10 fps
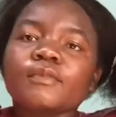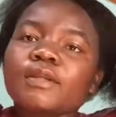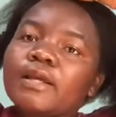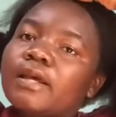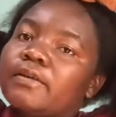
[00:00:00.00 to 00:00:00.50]

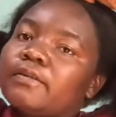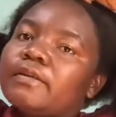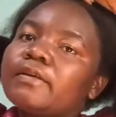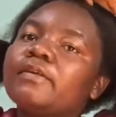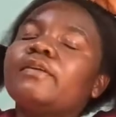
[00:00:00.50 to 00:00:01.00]
They are
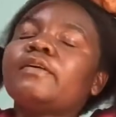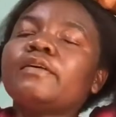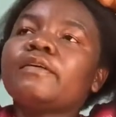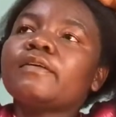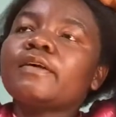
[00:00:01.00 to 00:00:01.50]
doing
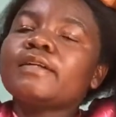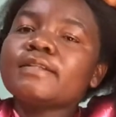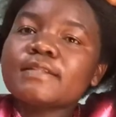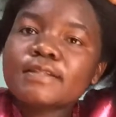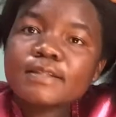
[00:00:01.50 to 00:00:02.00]

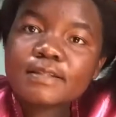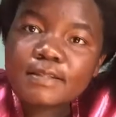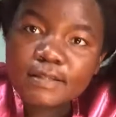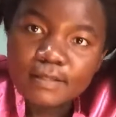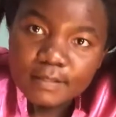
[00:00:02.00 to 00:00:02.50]
conroids.
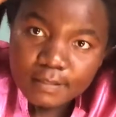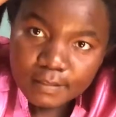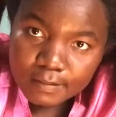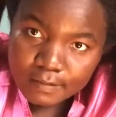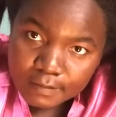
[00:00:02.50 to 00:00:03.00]

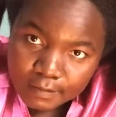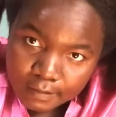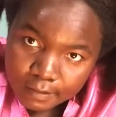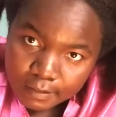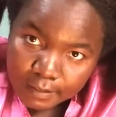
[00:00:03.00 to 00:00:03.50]

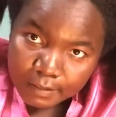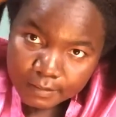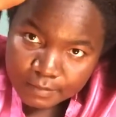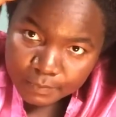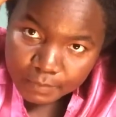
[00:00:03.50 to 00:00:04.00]
I
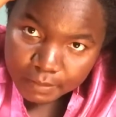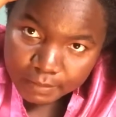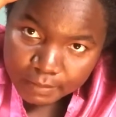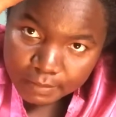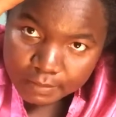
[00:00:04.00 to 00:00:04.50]
split
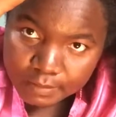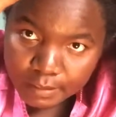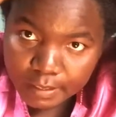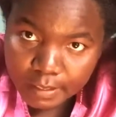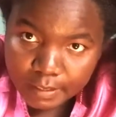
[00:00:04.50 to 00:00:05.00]
this
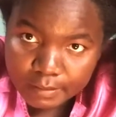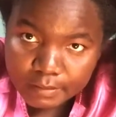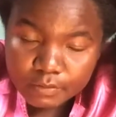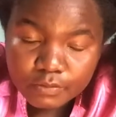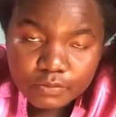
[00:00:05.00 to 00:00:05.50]
hair
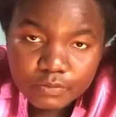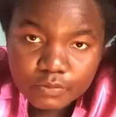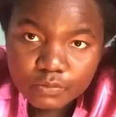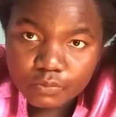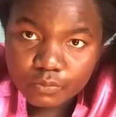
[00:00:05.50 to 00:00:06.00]
into
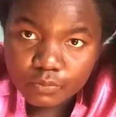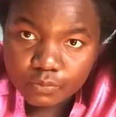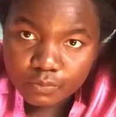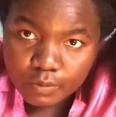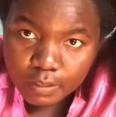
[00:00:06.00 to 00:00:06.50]

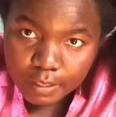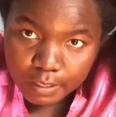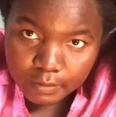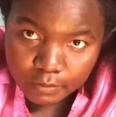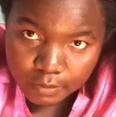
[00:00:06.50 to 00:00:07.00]
two.
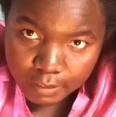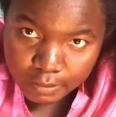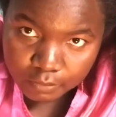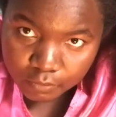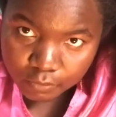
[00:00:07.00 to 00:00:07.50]
I don't
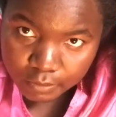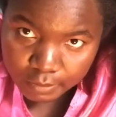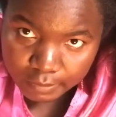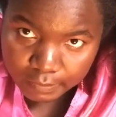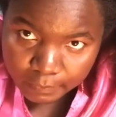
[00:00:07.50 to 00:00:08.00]
like
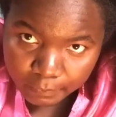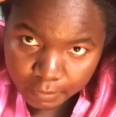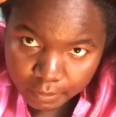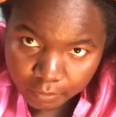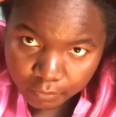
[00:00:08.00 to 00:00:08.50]
looking in the
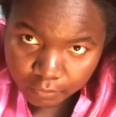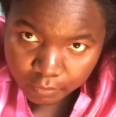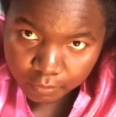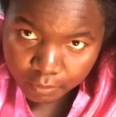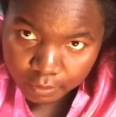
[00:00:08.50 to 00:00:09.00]
mirror
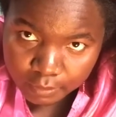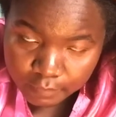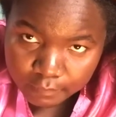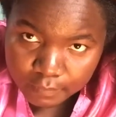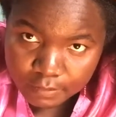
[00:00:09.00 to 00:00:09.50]
or
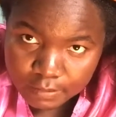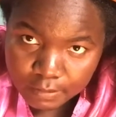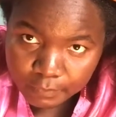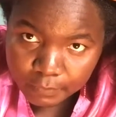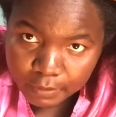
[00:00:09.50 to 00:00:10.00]
even
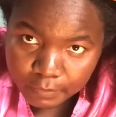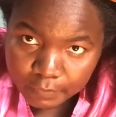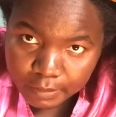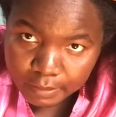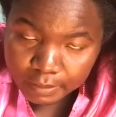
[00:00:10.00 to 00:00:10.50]
somewhere
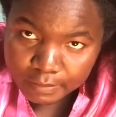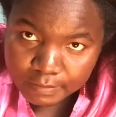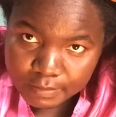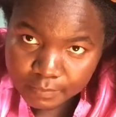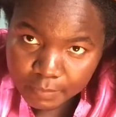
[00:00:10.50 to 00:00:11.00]
where I can
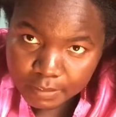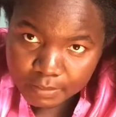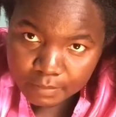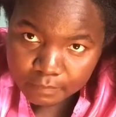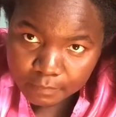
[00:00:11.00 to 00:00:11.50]
see
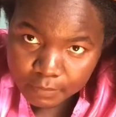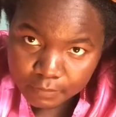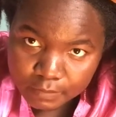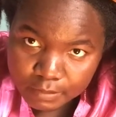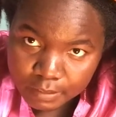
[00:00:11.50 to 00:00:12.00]
myself
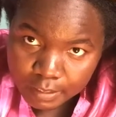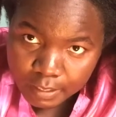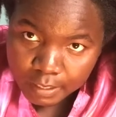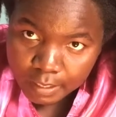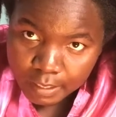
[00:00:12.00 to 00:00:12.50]
because
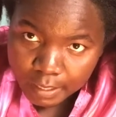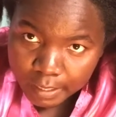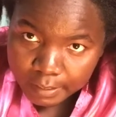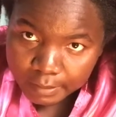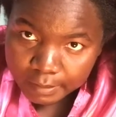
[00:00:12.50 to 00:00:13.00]

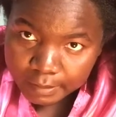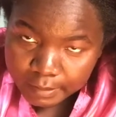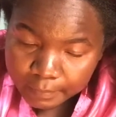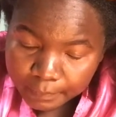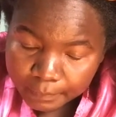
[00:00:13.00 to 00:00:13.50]
I end
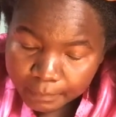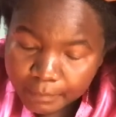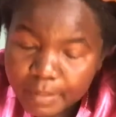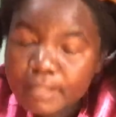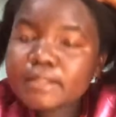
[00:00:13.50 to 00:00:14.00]
up
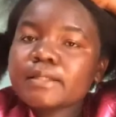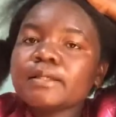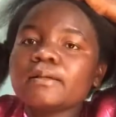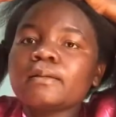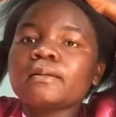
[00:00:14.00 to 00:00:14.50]
messing.